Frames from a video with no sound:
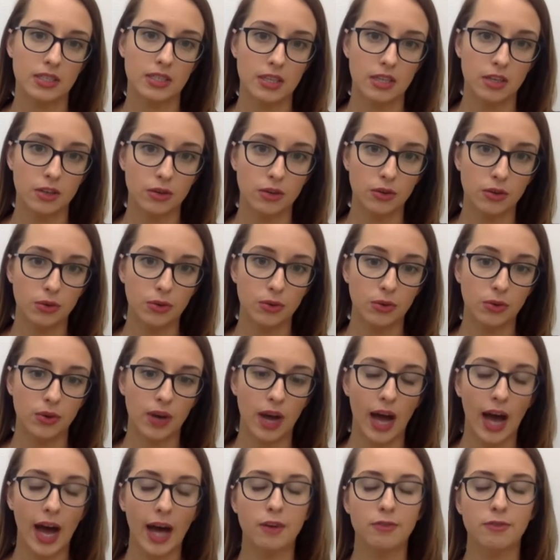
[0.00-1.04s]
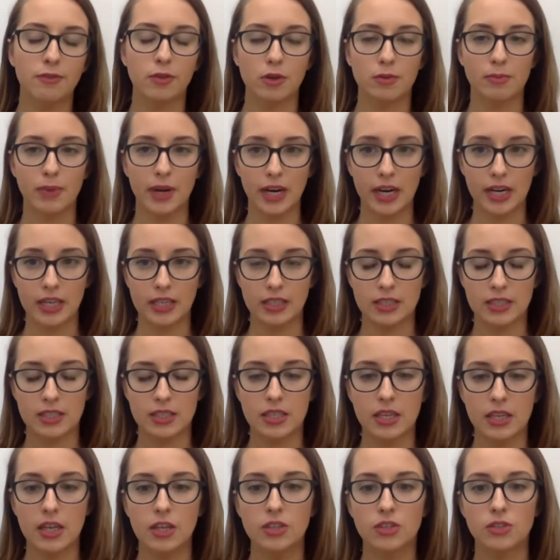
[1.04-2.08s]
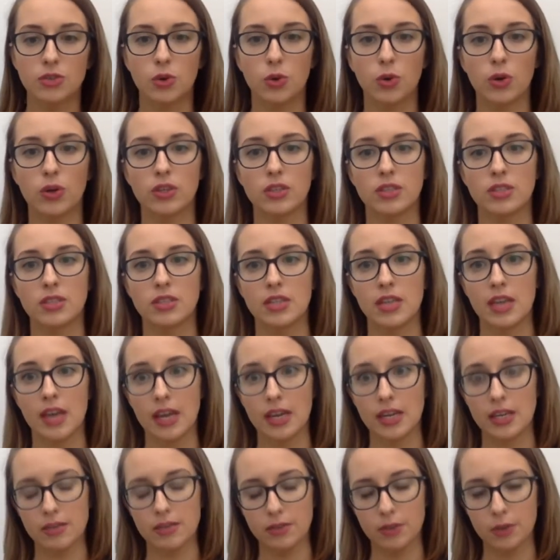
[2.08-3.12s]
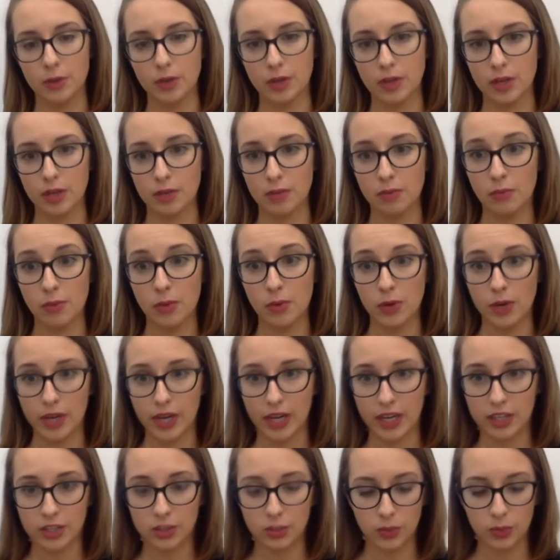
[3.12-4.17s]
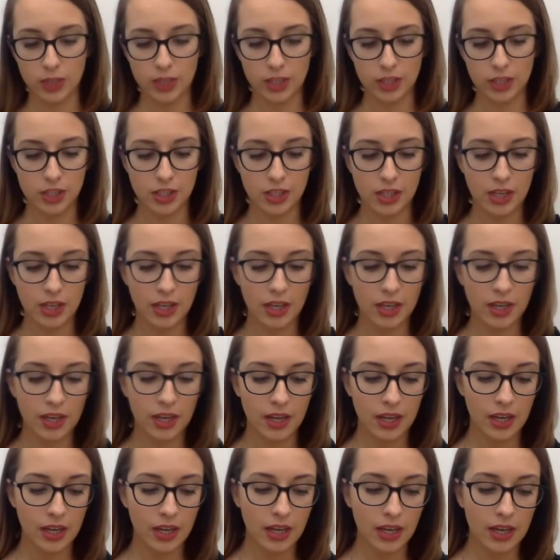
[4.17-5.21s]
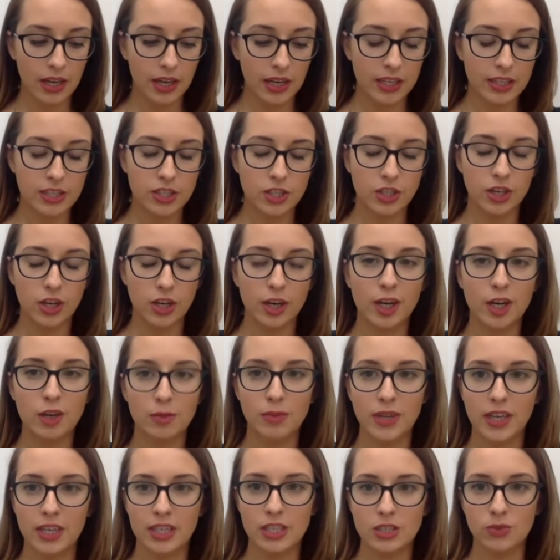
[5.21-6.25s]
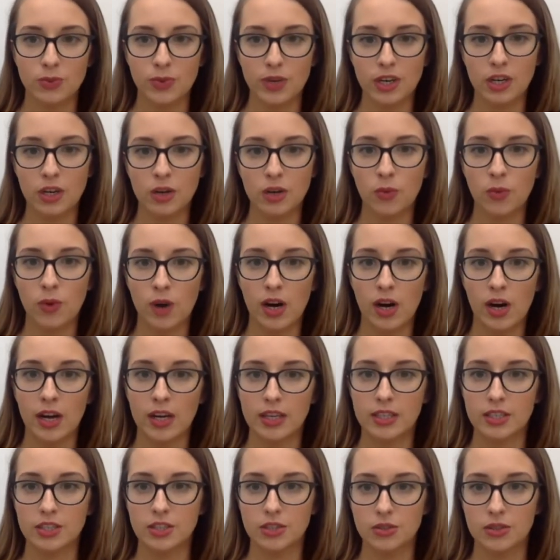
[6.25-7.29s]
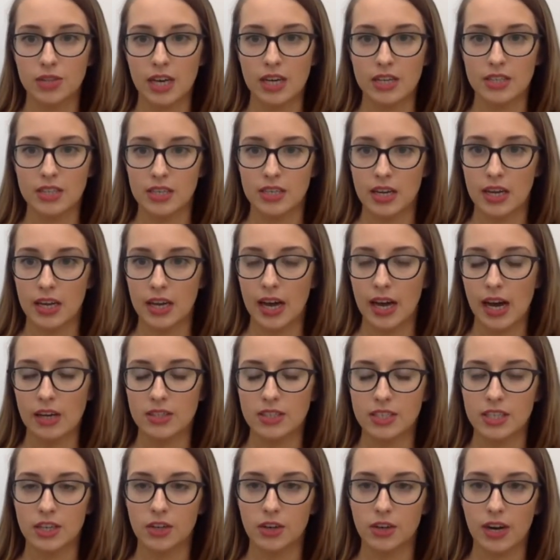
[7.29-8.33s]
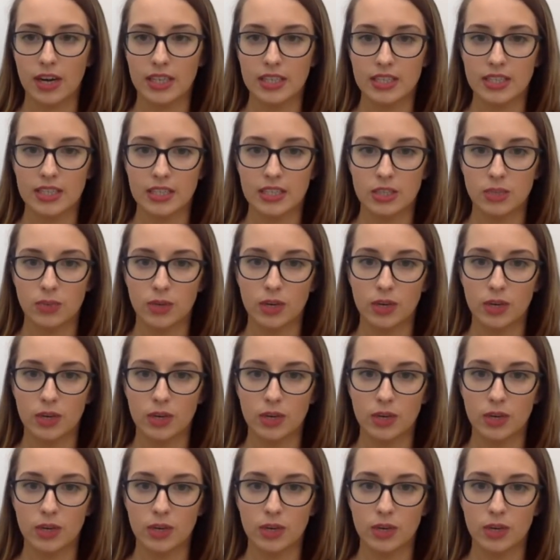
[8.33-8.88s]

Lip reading: that you had a forbearance towards the end of your mortgage, which is good because we don't want a 2008 housing crisis.